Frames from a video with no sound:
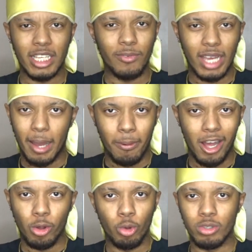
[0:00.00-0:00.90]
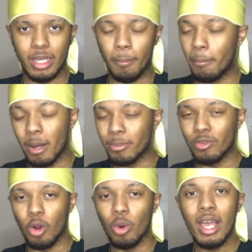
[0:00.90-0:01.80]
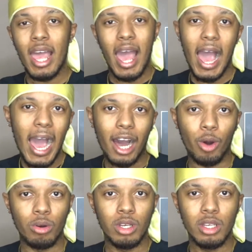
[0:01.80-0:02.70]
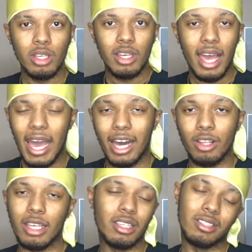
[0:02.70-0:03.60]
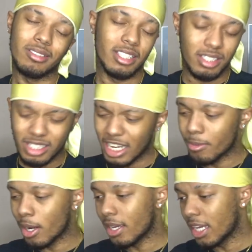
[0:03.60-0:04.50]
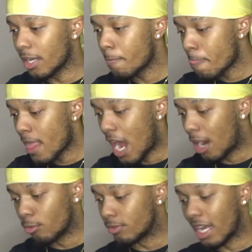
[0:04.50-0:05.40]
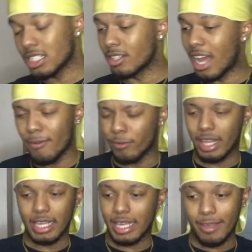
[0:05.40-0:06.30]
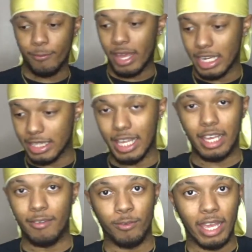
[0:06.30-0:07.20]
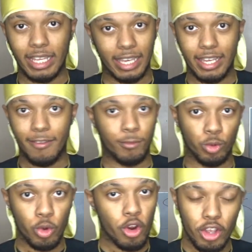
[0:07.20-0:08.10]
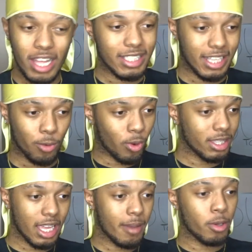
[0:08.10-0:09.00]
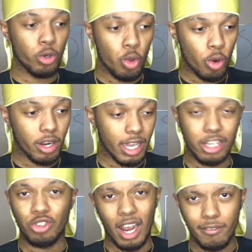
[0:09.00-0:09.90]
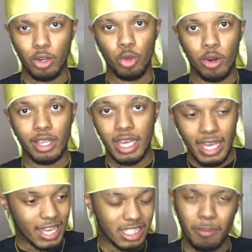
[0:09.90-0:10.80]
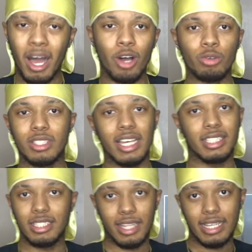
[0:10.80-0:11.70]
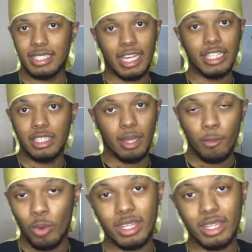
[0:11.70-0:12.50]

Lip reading: even got potholes and bumpy road. How? It's terrible out here. I feel like if anything, if New York, you have to say one thing about New York and driving in New York is the potholes. That's like #1